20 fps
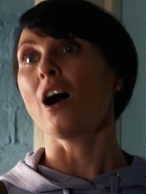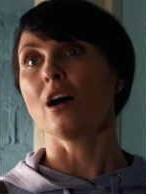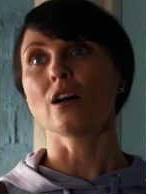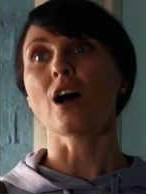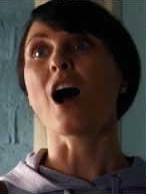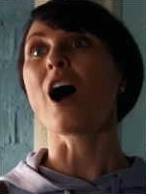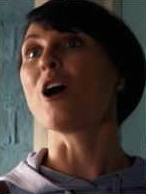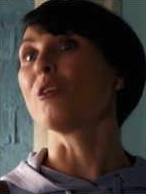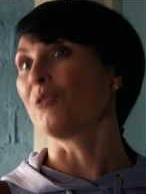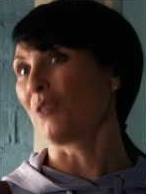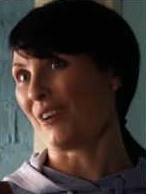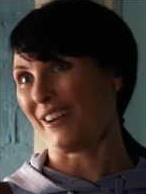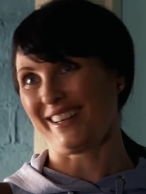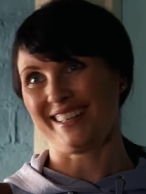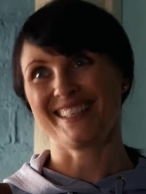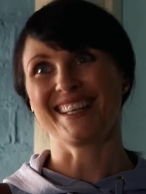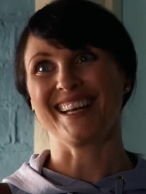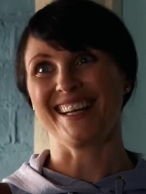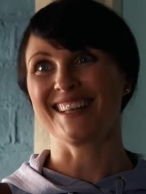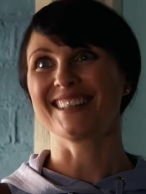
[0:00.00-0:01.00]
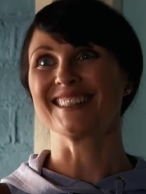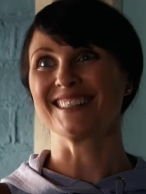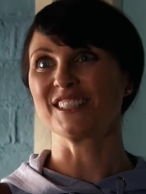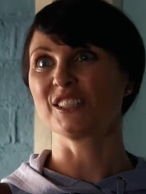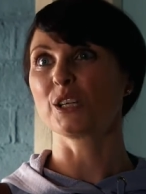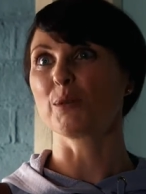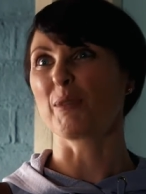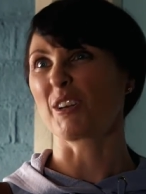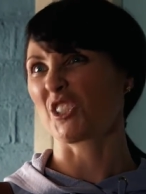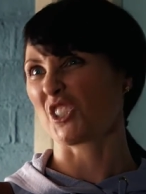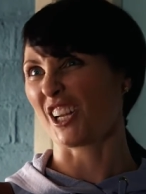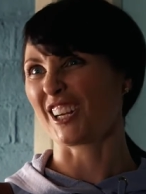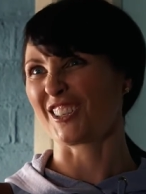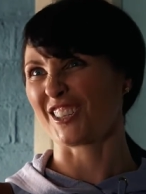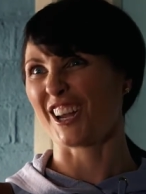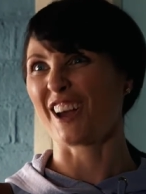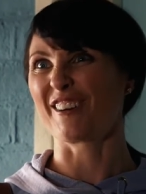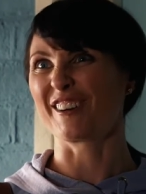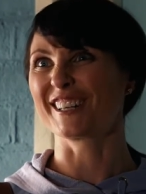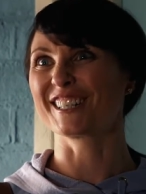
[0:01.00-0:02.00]
Oh, right, yeah. Too much Dutch
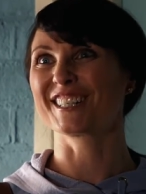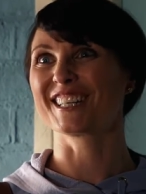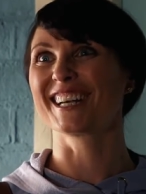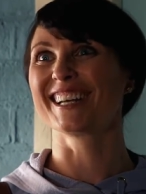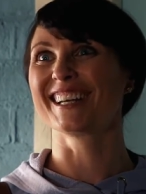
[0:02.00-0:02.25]
courage.